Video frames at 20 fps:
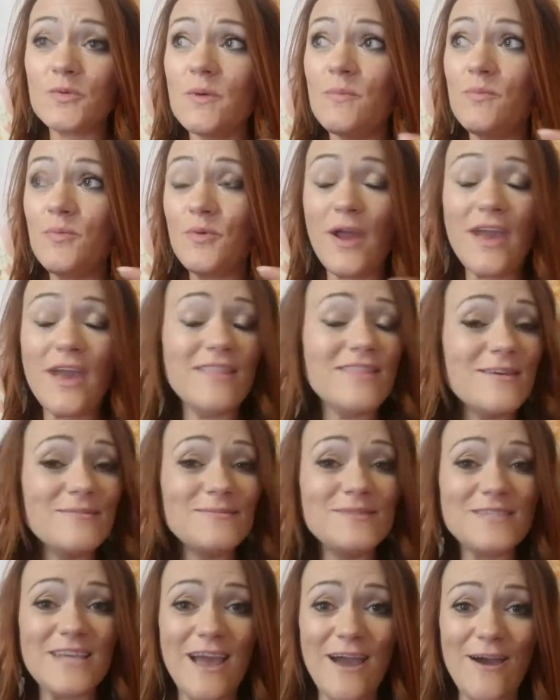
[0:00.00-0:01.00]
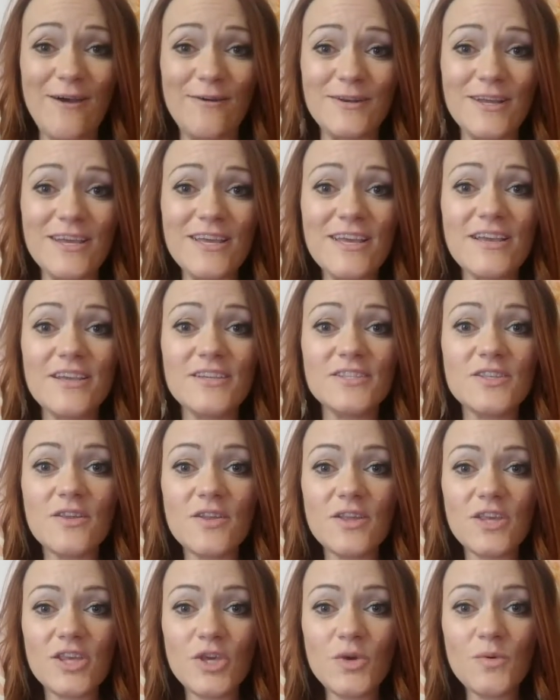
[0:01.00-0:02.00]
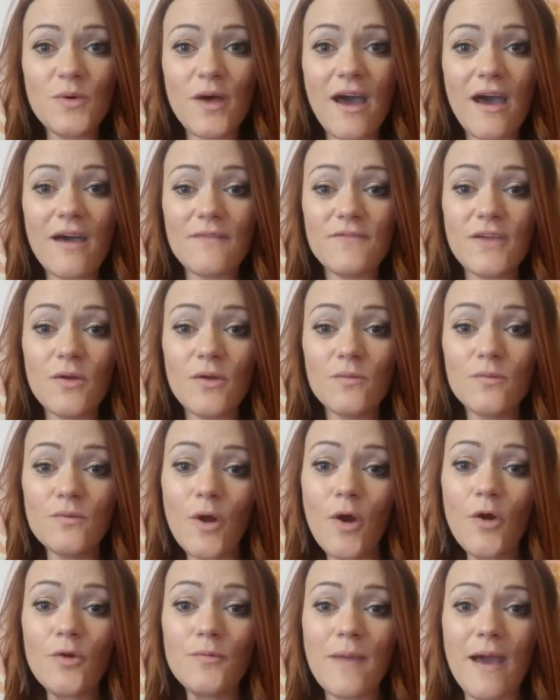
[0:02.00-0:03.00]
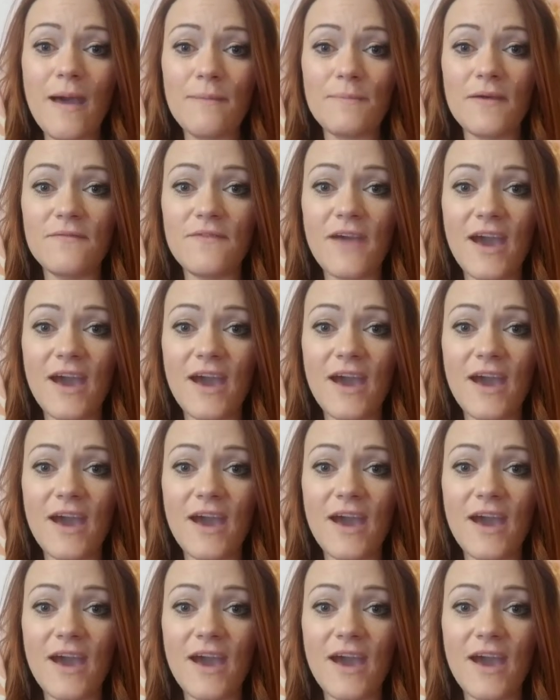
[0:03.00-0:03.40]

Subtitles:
We break them down so that you will have a roadmap of